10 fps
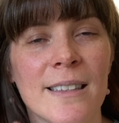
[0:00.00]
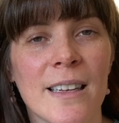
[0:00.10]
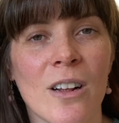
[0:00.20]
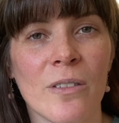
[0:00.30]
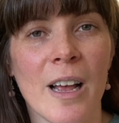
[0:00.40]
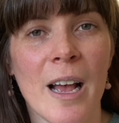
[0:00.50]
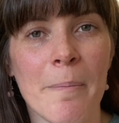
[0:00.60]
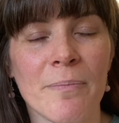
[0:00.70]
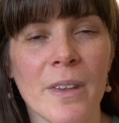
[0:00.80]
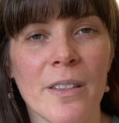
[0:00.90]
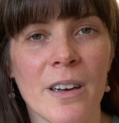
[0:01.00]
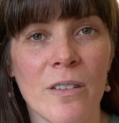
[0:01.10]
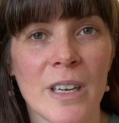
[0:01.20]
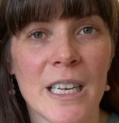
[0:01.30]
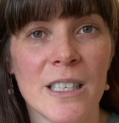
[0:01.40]
that I'll
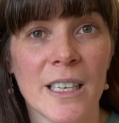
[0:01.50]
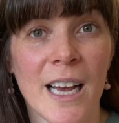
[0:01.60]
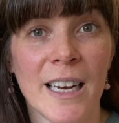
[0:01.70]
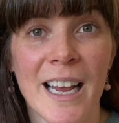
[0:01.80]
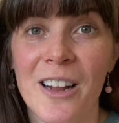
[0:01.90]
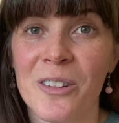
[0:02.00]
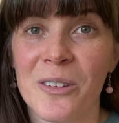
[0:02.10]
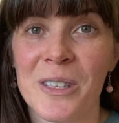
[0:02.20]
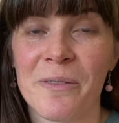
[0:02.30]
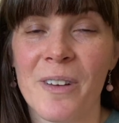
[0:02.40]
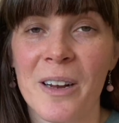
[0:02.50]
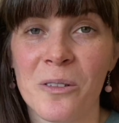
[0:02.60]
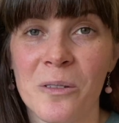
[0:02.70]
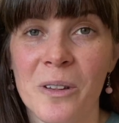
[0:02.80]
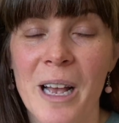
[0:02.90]
need to cut out those
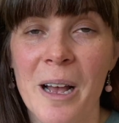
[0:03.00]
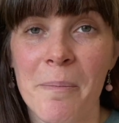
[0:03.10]
final